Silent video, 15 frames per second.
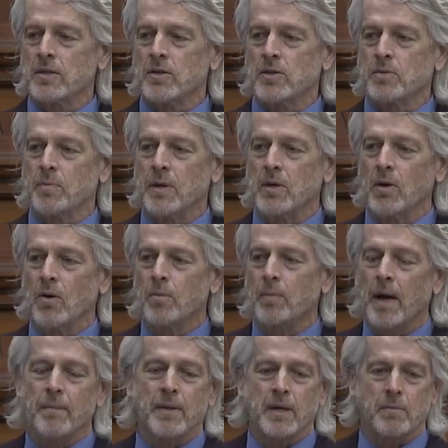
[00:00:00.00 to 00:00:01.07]
there's been no
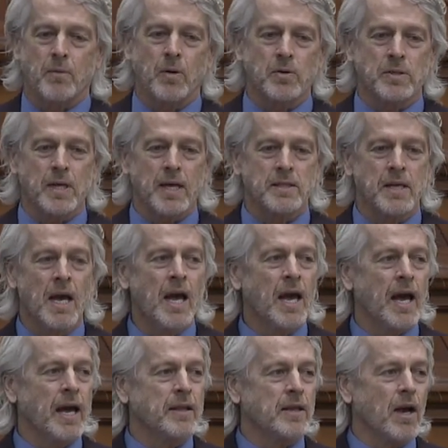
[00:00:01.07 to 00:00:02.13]
public process,
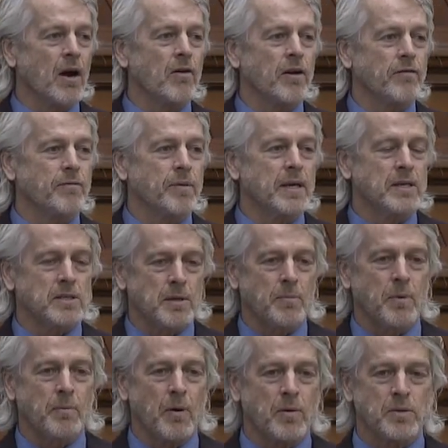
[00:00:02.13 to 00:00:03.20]
and the RFPs, the
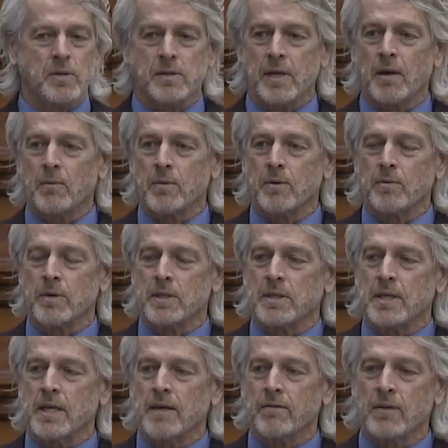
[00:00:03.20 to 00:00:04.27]
proposals that were
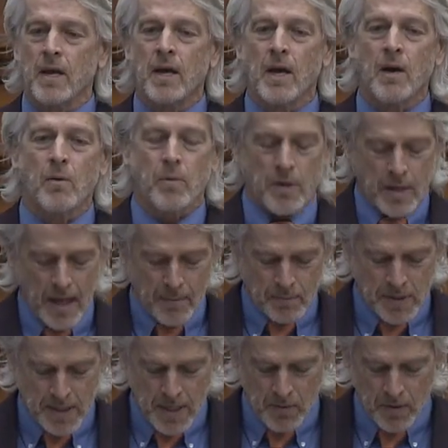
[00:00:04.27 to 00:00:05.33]
received, were kept
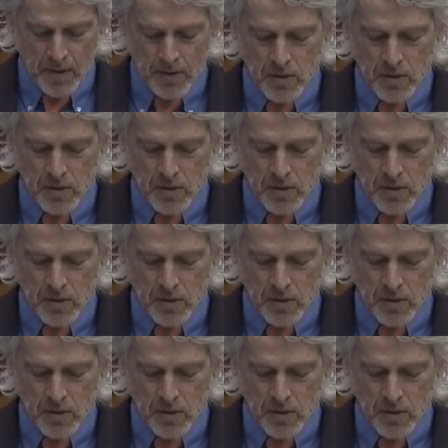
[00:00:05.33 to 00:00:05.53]
secret.